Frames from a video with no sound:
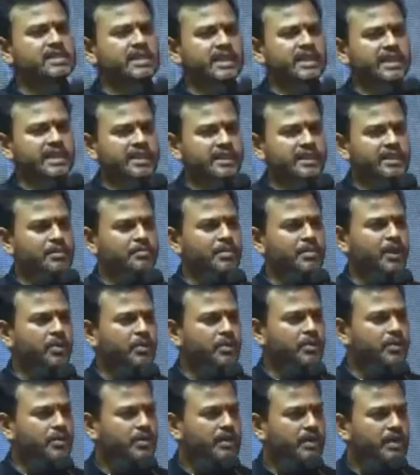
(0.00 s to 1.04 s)
hear them
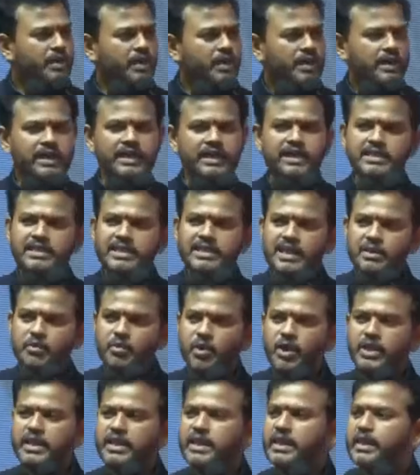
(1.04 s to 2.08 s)
out. Let us see
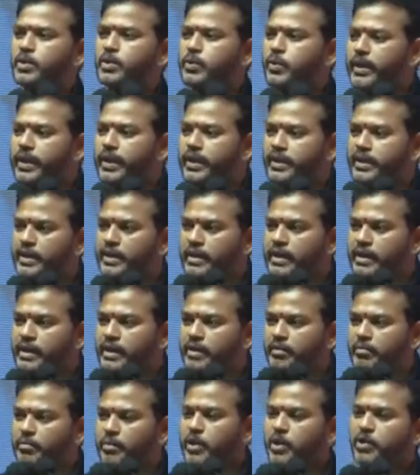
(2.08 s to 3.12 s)
what they are doing.
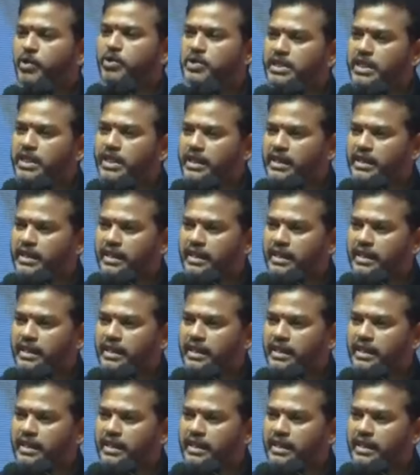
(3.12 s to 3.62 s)
Because he